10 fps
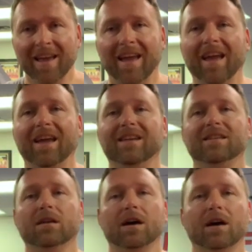
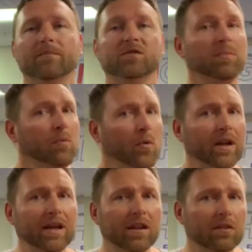And some people
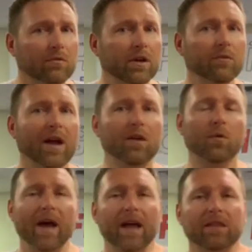want to get in the ring right away.